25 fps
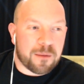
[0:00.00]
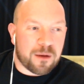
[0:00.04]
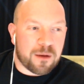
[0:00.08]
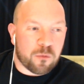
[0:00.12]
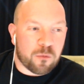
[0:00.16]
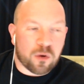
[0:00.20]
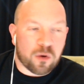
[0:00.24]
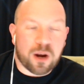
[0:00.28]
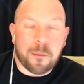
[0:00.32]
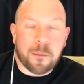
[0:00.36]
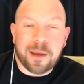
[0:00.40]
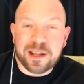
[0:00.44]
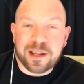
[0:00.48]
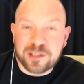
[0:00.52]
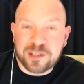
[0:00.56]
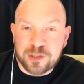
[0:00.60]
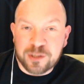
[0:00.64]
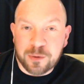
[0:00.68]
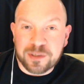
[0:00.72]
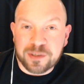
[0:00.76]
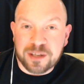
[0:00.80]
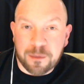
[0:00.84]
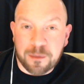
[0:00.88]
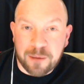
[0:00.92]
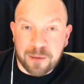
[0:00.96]
What I might do
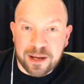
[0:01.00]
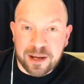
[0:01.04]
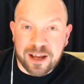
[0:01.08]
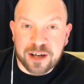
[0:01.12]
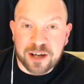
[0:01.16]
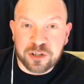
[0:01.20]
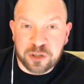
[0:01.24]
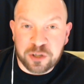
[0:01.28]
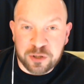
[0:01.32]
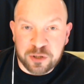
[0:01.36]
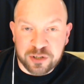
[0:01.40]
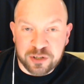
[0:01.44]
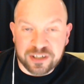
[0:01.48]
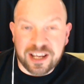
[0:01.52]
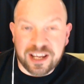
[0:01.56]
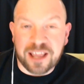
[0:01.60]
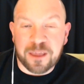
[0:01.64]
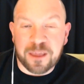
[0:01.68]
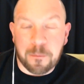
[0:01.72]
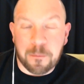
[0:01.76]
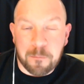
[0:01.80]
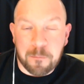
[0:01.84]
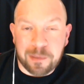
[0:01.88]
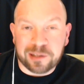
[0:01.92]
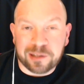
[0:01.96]
is I might actually just get
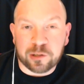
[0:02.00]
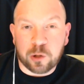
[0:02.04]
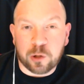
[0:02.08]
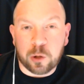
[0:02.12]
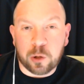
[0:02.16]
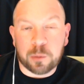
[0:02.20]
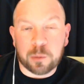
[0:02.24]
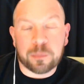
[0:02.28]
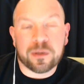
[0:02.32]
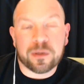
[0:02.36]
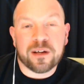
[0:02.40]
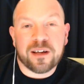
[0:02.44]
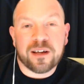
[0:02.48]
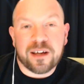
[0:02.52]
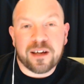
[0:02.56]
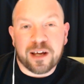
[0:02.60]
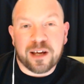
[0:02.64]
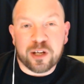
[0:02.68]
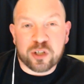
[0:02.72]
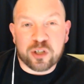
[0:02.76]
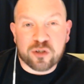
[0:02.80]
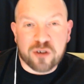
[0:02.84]
them built up and